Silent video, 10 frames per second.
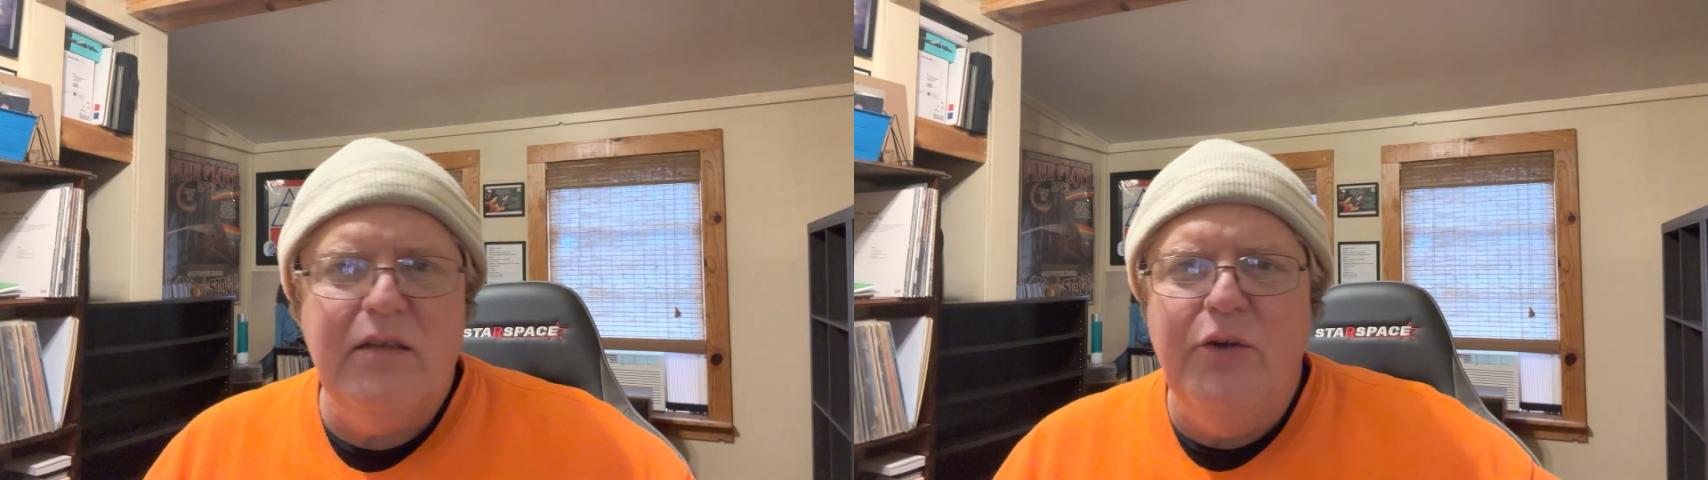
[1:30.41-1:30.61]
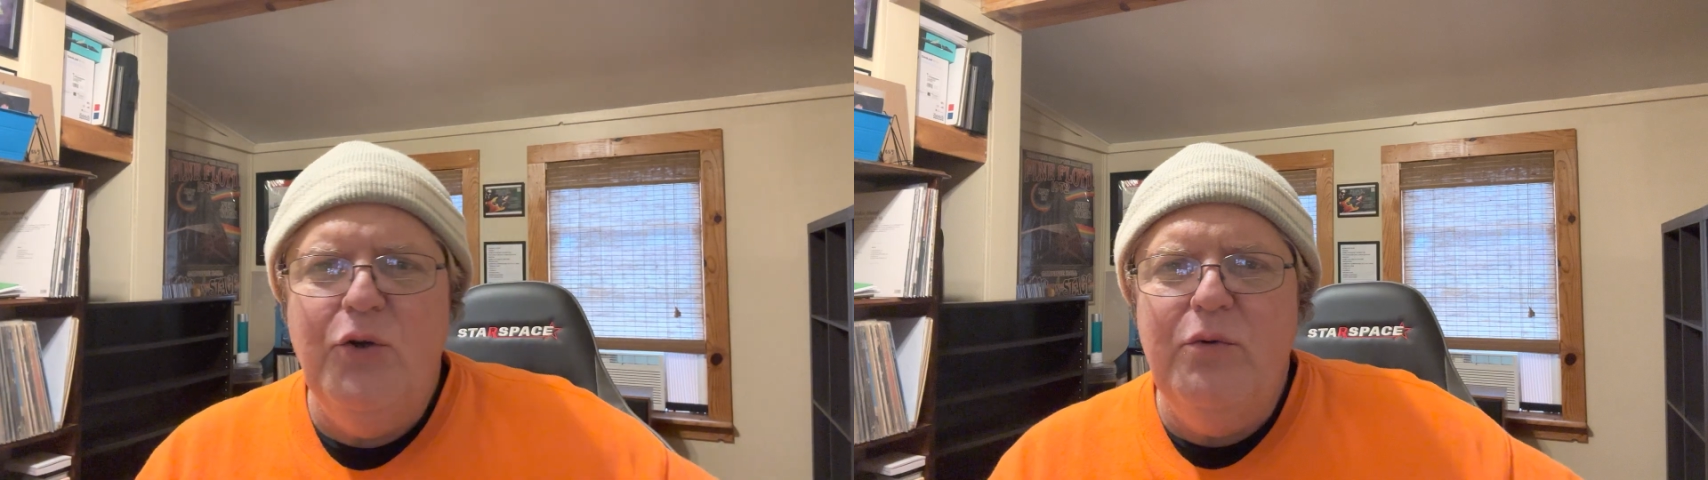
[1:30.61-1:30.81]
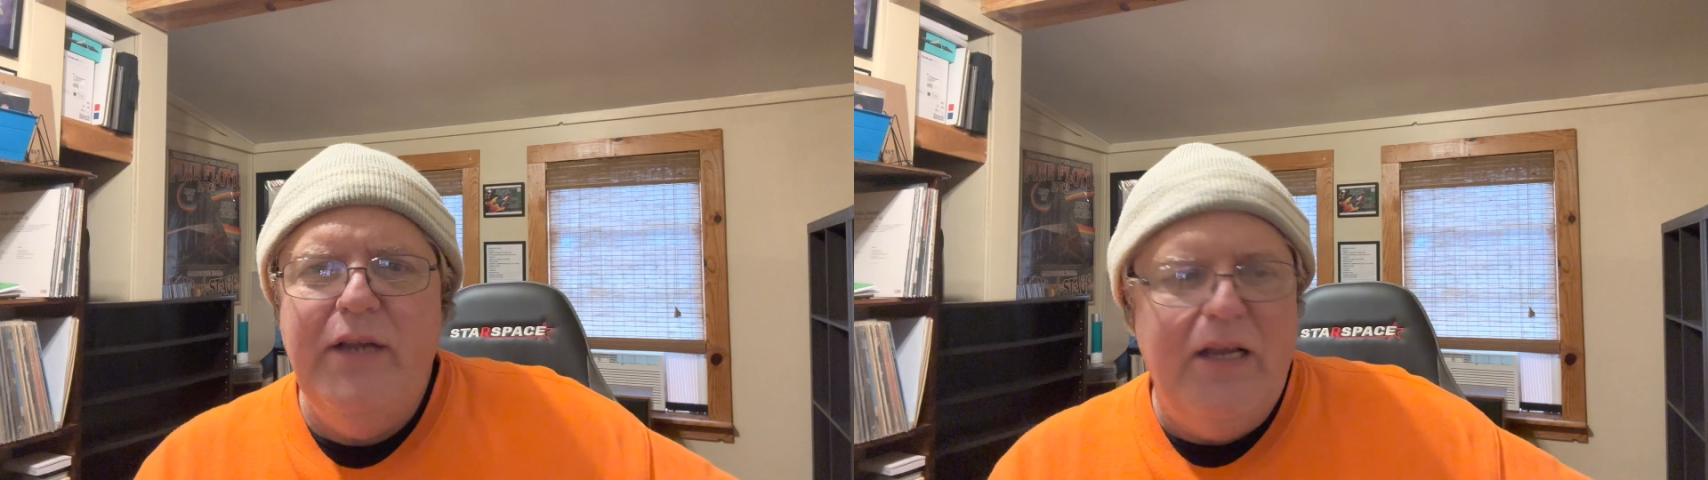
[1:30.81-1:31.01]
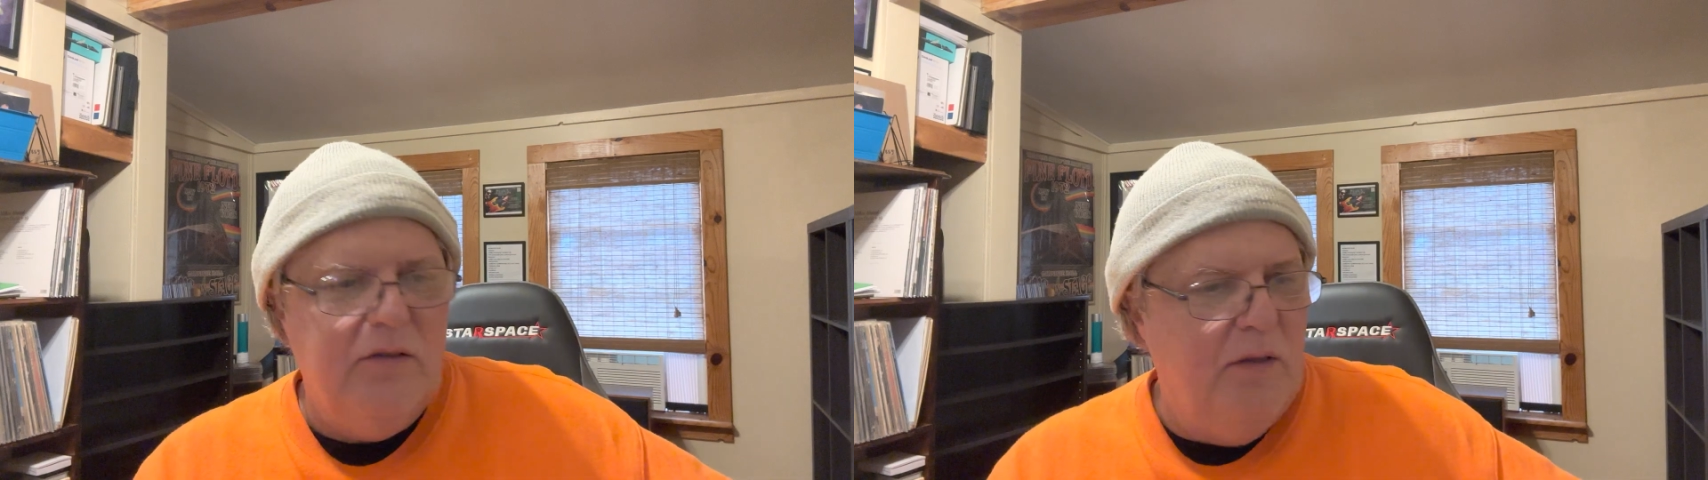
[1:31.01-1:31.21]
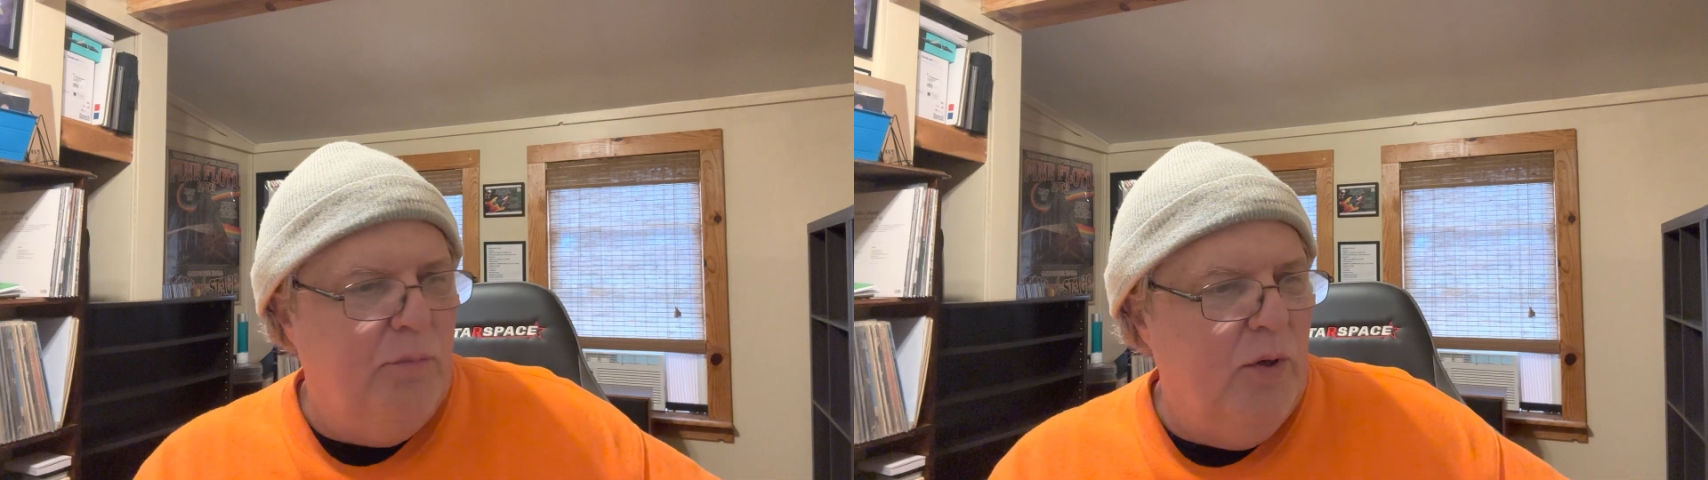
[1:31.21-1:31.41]
new
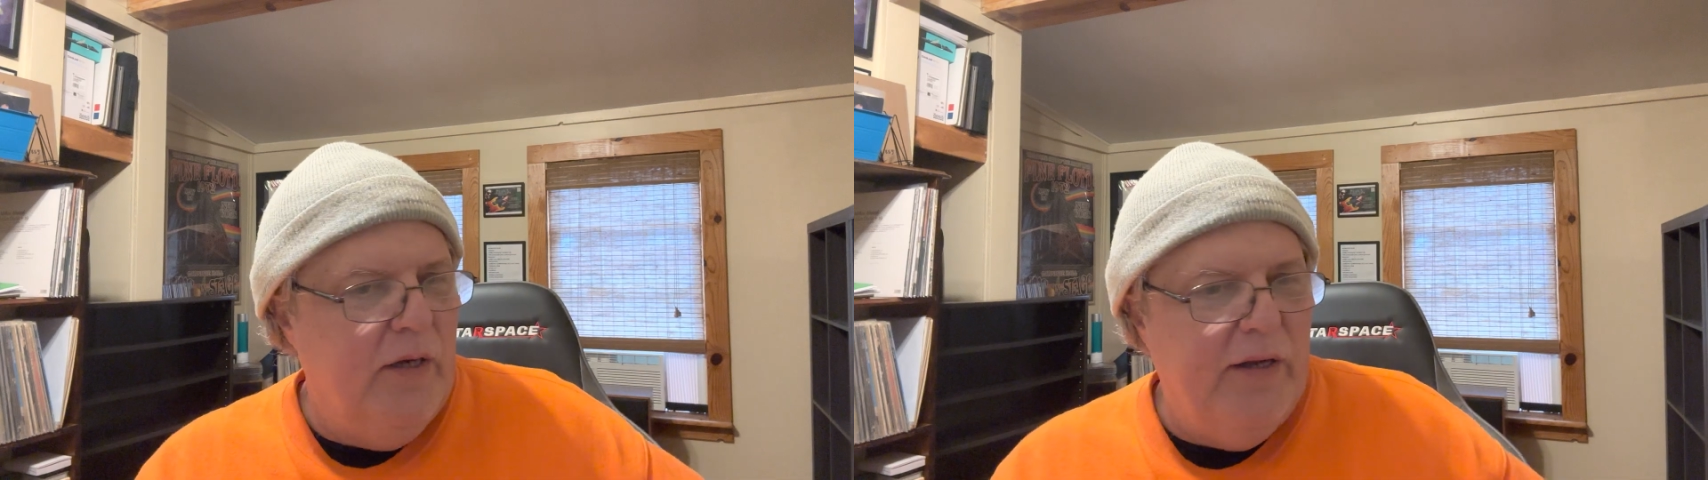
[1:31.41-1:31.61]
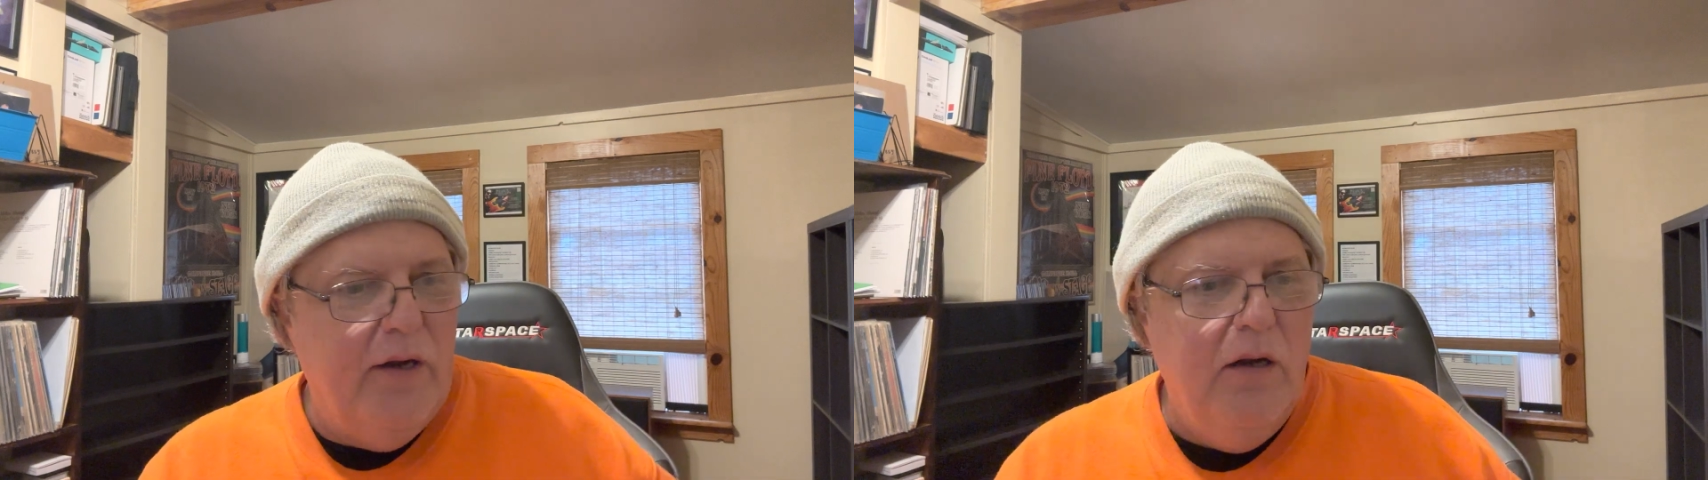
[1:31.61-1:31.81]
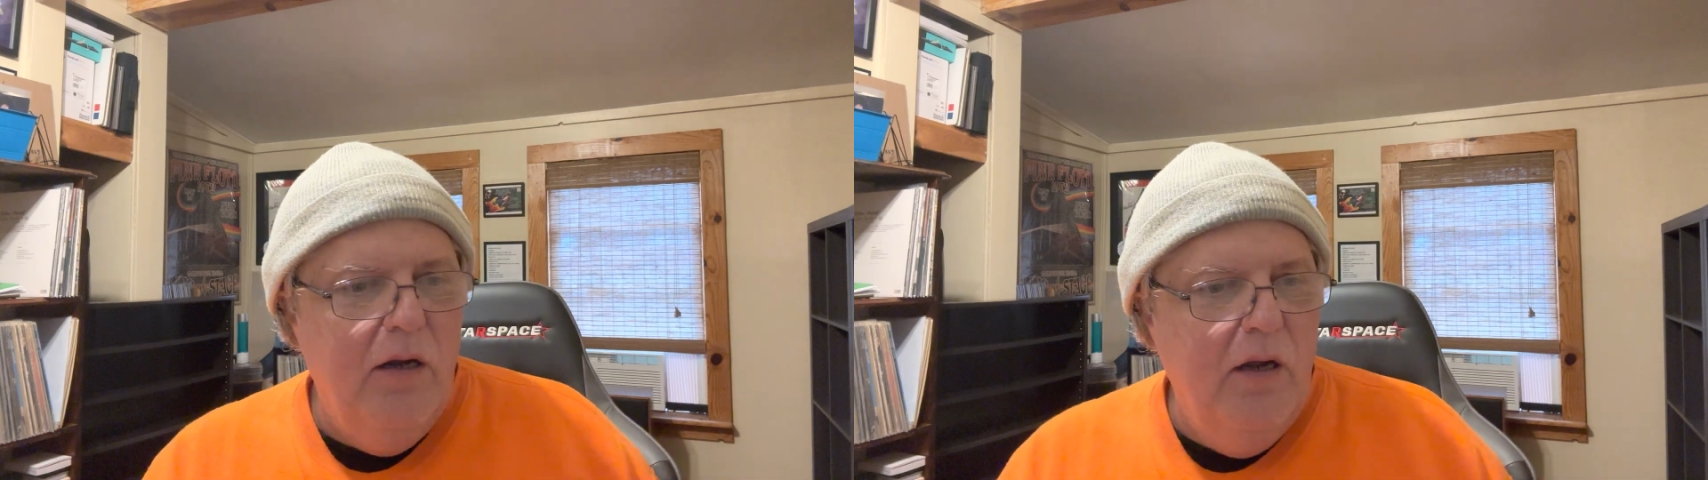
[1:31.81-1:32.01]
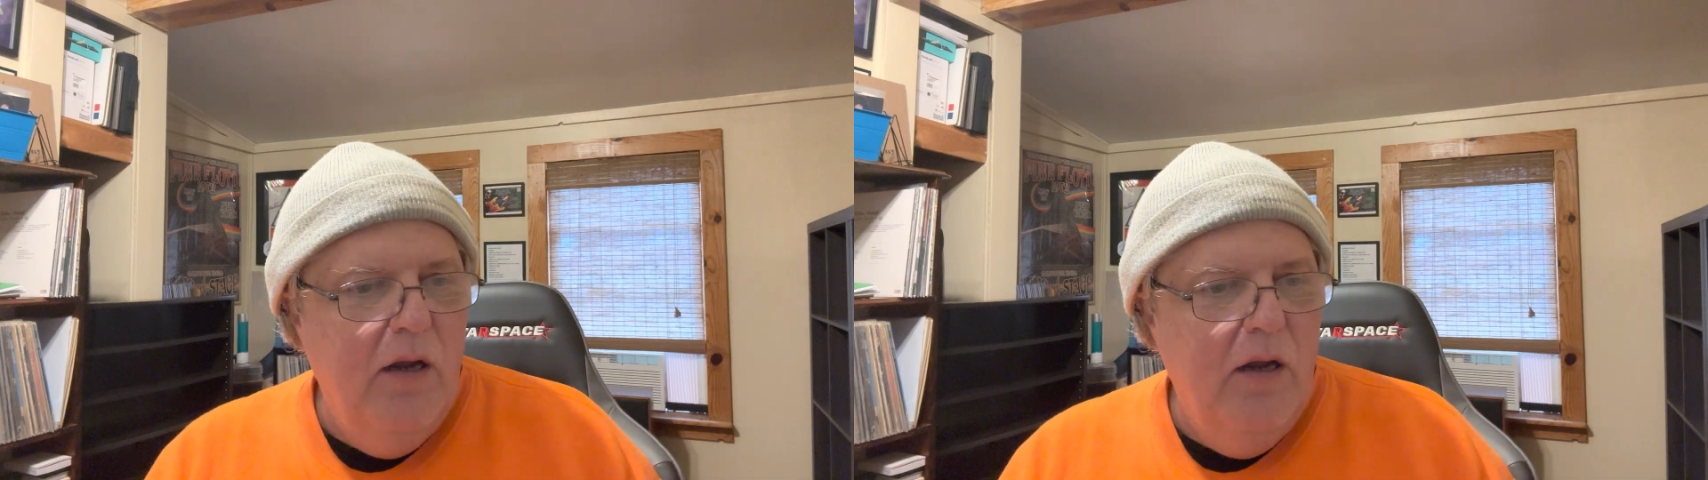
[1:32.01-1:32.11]
desk to put in here